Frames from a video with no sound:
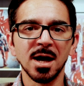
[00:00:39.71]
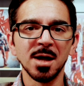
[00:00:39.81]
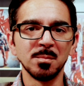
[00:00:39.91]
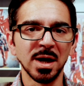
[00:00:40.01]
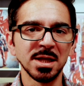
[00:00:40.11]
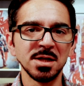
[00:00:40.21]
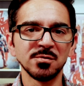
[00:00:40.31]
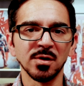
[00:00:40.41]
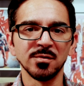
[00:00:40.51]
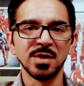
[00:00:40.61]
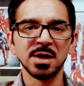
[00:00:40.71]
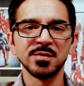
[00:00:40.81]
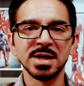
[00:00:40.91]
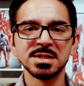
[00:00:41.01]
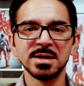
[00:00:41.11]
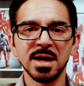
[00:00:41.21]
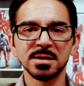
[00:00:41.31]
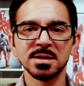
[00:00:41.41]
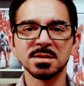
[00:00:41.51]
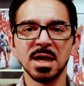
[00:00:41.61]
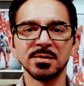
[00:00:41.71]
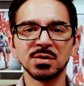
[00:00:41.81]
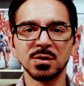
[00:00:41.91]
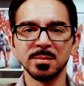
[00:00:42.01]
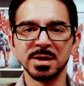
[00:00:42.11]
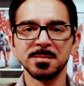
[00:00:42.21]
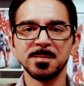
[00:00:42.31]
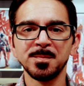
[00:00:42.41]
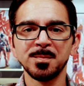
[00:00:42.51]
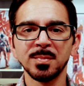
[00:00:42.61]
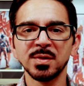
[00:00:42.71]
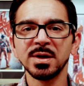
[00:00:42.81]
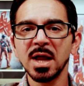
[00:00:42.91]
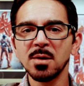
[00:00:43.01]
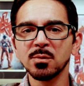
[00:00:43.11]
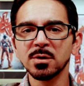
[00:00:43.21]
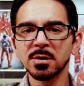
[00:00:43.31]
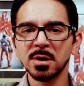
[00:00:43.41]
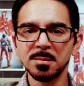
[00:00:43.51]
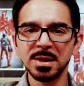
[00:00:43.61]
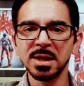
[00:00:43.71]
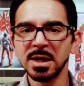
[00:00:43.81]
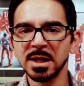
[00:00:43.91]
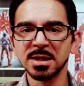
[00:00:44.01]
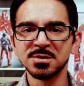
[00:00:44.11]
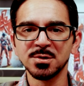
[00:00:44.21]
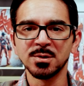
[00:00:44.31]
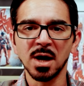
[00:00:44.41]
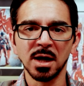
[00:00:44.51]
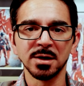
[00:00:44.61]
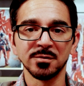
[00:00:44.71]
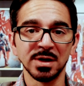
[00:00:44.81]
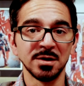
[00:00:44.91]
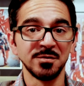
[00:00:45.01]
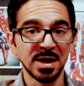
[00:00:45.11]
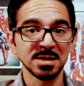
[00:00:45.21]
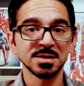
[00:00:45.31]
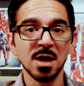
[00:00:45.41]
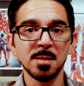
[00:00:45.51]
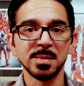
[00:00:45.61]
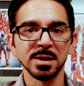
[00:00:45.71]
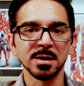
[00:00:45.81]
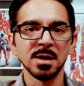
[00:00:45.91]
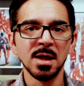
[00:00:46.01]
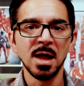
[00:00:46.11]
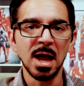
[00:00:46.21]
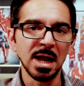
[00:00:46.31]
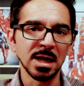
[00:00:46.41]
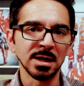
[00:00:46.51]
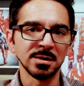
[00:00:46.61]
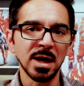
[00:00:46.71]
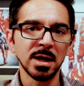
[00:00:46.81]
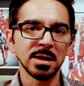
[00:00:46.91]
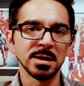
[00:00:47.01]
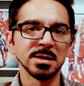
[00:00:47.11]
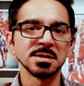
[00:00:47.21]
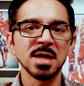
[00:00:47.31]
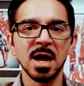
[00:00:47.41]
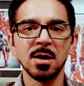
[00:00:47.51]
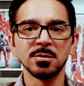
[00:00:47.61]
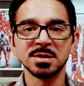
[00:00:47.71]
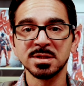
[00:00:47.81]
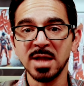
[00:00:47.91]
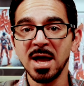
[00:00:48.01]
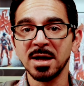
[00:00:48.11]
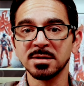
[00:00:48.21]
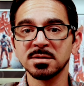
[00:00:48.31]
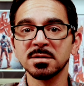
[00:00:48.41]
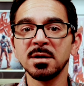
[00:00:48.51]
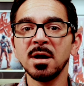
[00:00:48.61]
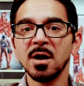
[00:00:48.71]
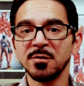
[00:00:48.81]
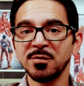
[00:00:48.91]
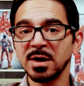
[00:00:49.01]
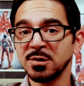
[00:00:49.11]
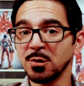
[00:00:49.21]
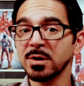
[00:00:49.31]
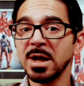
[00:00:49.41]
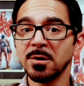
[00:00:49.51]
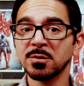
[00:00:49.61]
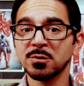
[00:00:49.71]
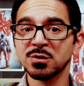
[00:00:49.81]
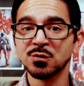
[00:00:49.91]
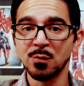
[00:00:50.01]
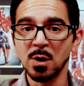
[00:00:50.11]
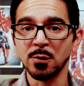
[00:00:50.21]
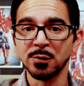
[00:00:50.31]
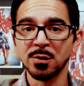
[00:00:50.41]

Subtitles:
I'm Mikey from Final Fantasy Tactics Live Tournament. Today we're going to be getting into kind of an advanced topic, and that is how stats affect your character's growth